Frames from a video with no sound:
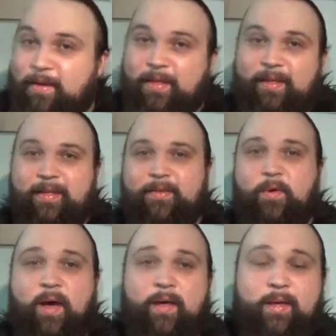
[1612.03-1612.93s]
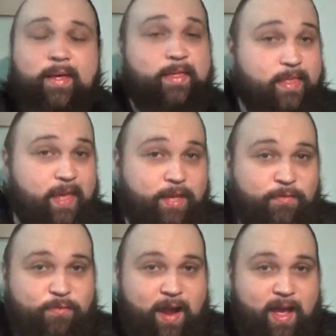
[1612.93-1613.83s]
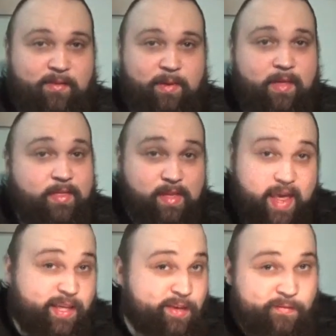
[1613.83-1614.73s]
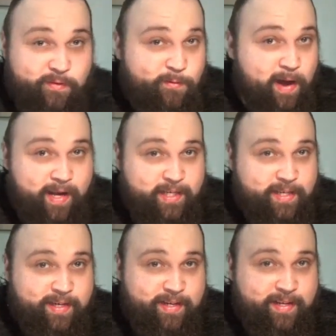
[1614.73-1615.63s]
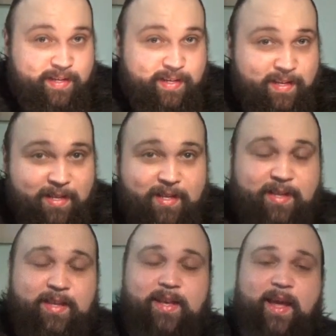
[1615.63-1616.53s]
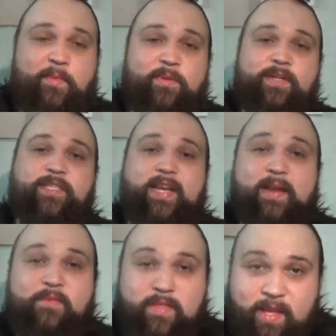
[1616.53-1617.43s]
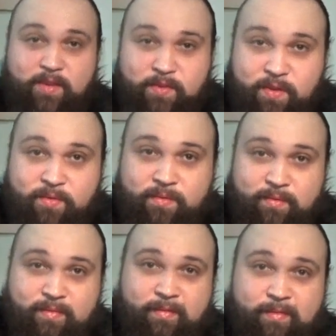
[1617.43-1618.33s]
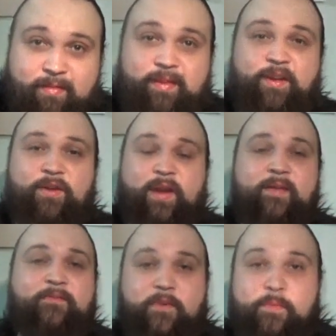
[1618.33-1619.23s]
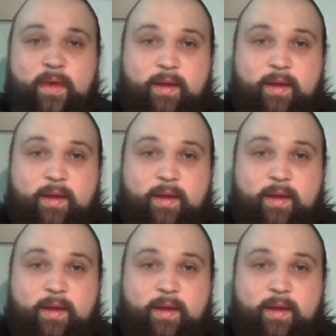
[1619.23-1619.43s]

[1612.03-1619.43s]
I know. well, thank you for having me. Thank you for watching. Yeah. I appreciate everything you do. All right.